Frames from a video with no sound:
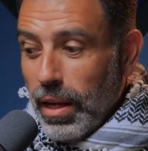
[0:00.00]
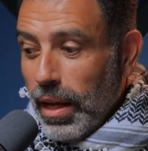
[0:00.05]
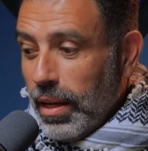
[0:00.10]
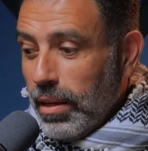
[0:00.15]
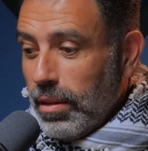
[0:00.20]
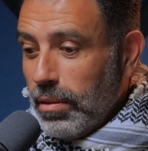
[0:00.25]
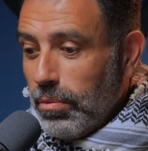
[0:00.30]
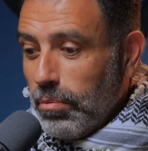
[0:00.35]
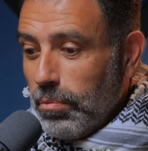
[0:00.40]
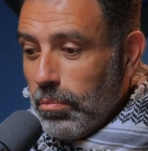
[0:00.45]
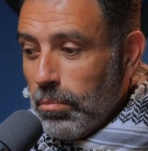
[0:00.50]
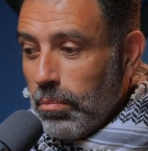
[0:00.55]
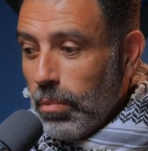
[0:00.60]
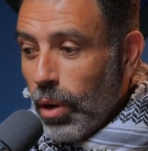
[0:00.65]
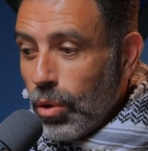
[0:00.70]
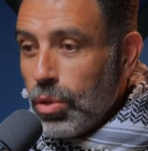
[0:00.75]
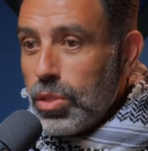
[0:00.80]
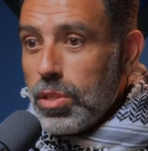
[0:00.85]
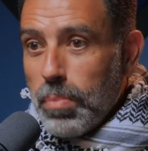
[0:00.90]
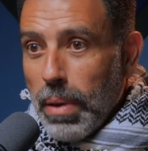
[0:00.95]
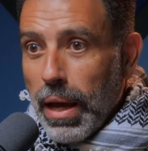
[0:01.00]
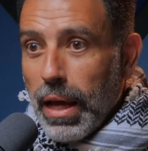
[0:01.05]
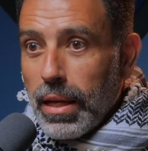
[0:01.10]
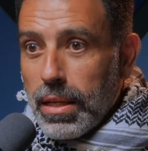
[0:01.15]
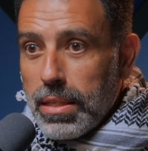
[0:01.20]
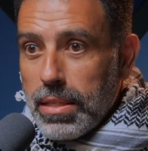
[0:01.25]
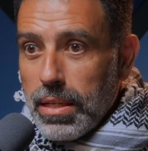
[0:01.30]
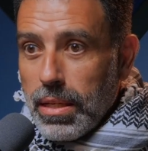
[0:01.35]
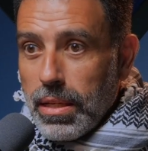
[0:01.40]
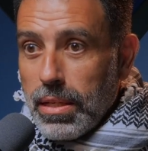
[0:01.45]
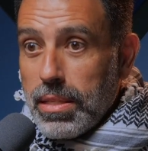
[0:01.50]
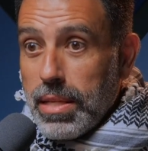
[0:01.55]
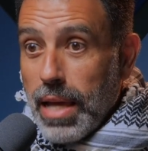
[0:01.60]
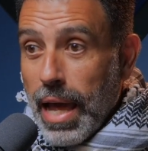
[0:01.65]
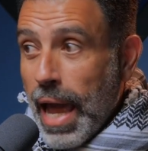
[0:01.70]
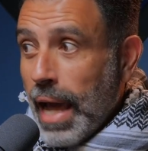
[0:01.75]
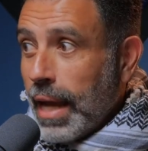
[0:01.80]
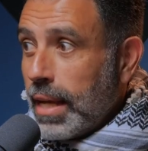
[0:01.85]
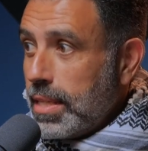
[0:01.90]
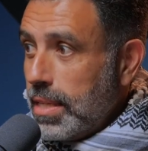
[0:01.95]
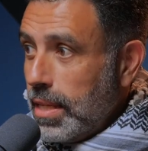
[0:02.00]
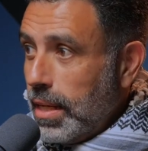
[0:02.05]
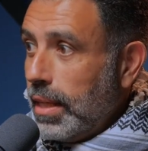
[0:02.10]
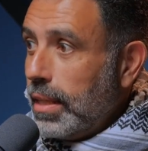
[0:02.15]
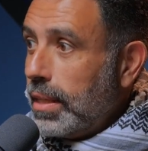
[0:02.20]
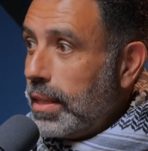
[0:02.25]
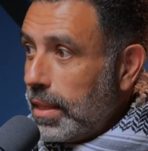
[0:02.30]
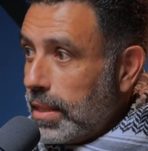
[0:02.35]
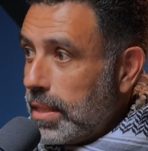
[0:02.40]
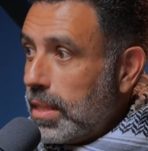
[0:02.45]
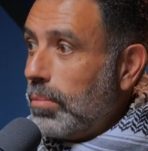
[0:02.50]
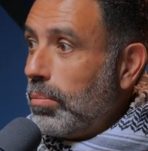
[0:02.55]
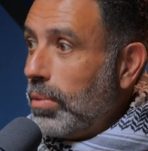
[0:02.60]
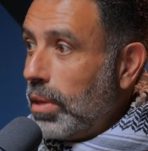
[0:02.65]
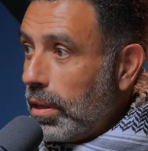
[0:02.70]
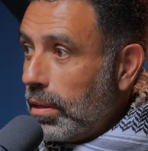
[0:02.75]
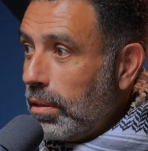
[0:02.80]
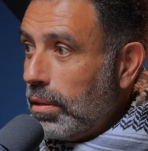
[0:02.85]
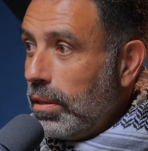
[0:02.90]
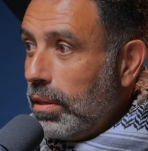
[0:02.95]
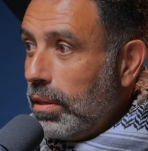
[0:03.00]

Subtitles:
and most Palestinians are accidentally something.